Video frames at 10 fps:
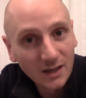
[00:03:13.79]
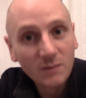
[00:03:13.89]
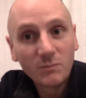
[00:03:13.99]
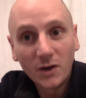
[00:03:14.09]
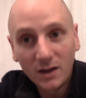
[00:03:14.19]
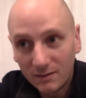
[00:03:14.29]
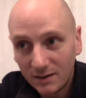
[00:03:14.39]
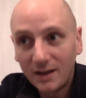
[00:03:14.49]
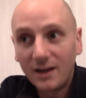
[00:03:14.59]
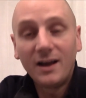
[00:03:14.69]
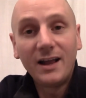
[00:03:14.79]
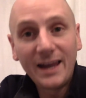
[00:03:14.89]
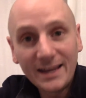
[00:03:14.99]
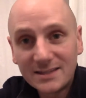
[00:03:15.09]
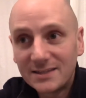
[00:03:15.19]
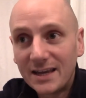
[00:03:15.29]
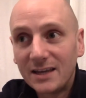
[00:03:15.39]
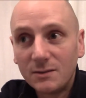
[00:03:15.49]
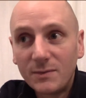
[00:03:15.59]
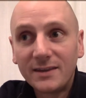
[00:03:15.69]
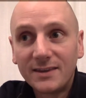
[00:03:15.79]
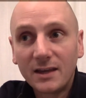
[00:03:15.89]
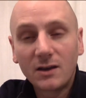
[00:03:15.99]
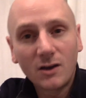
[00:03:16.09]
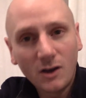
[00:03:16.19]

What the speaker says: but at a later date you may think,